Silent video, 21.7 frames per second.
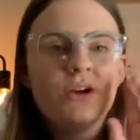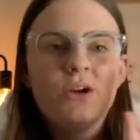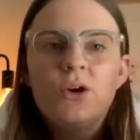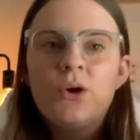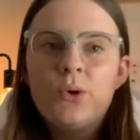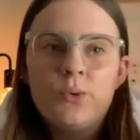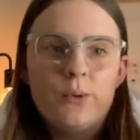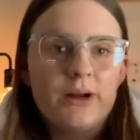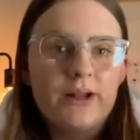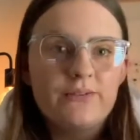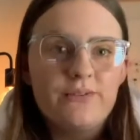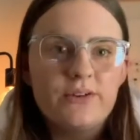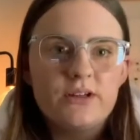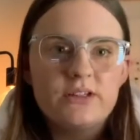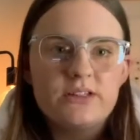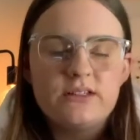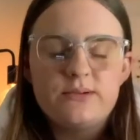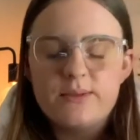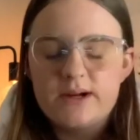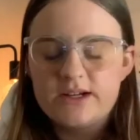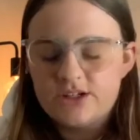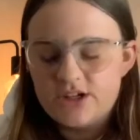When I first did
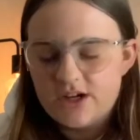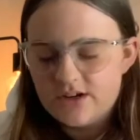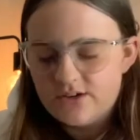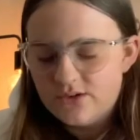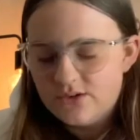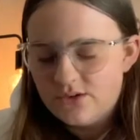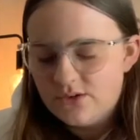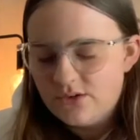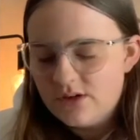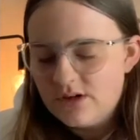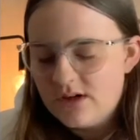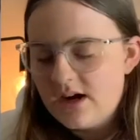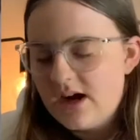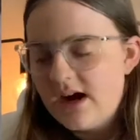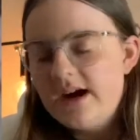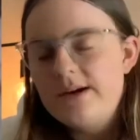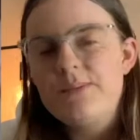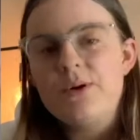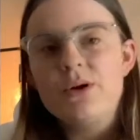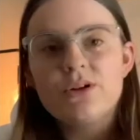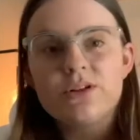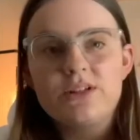my channel, I
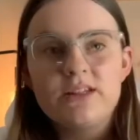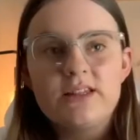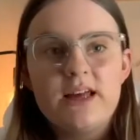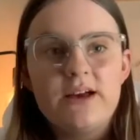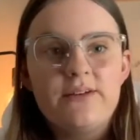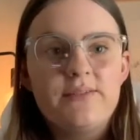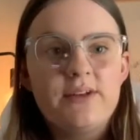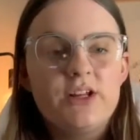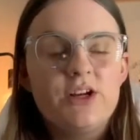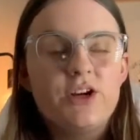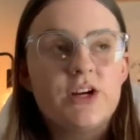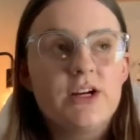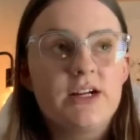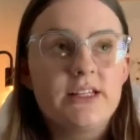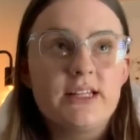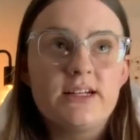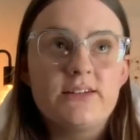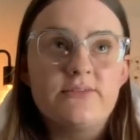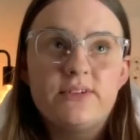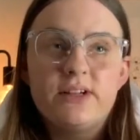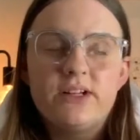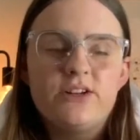posted that video and
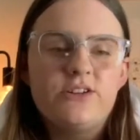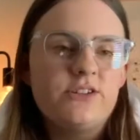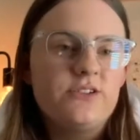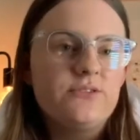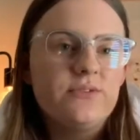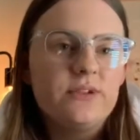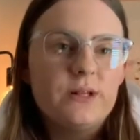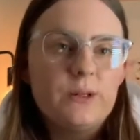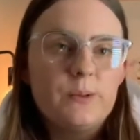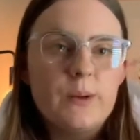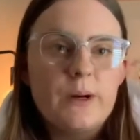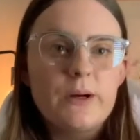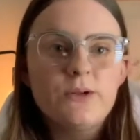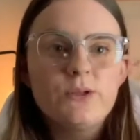that video did really well.